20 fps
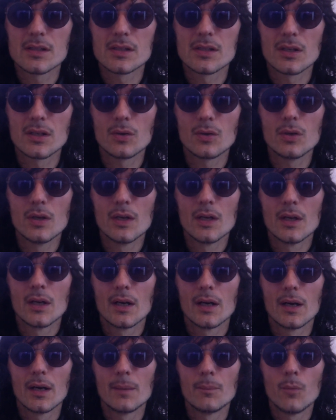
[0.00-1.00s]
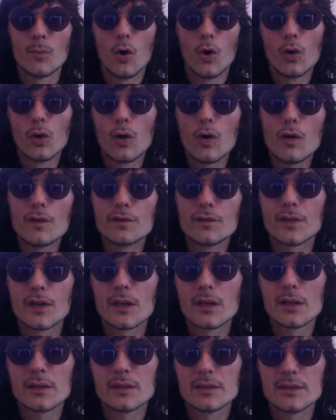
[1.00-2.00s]
So all
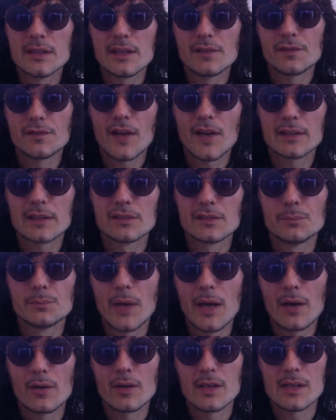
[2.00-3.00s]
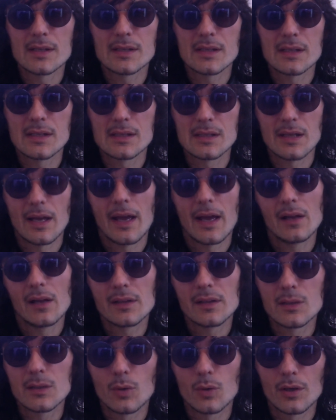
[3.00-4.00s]
over, the effect of berries is a
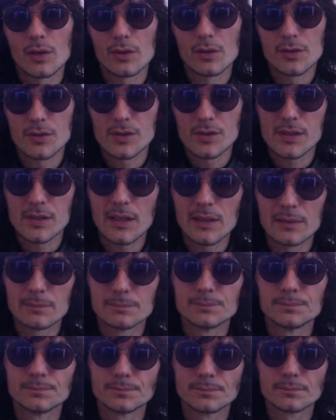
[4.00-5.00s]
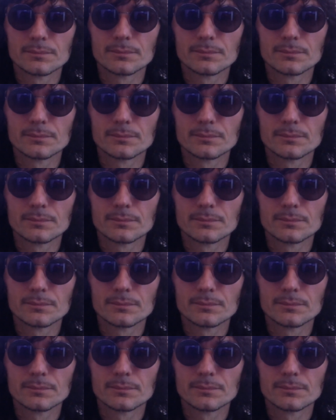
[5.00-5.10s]
healthy one on your skin.